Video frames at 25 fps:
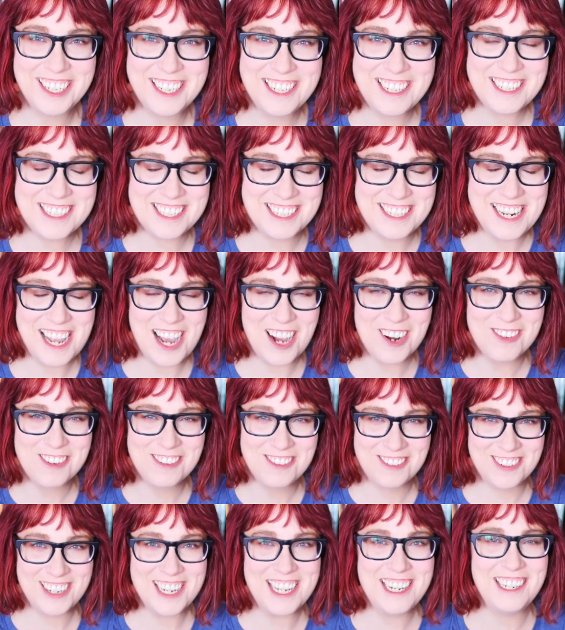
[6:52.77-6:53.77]
is now
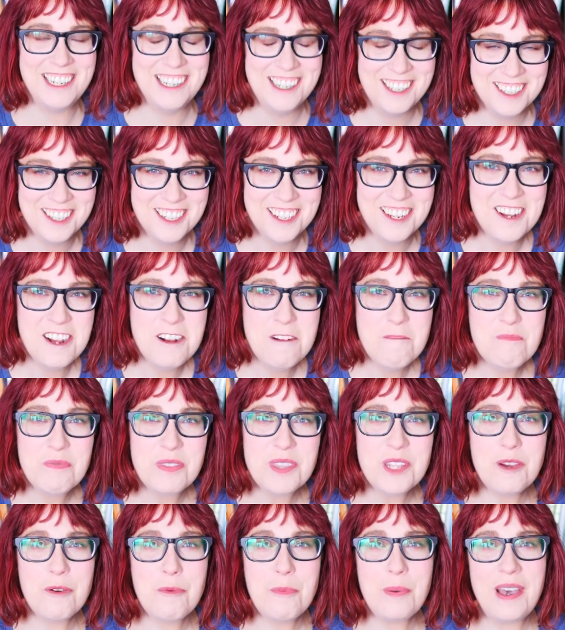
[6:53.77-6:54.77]
reading
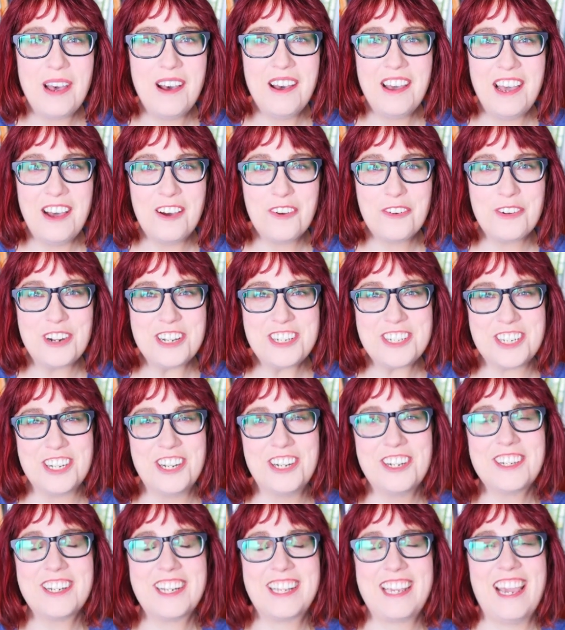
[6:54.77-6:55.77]
about how
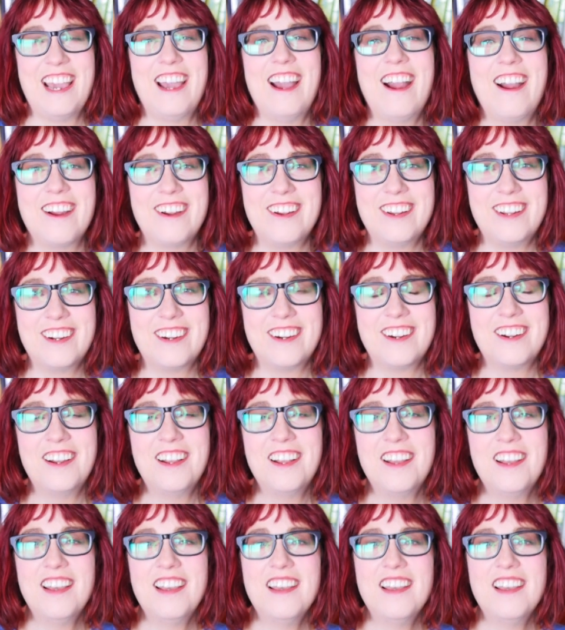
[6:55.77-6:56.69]
Richard Carrier